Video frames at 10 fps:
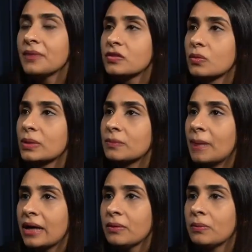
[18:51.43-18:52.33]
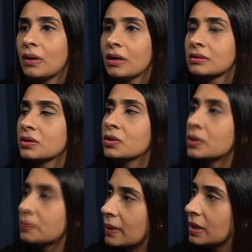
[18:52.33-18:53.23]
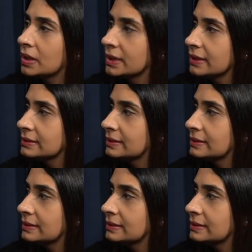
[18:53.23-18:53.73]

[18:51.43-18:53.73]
So with my work, the good part is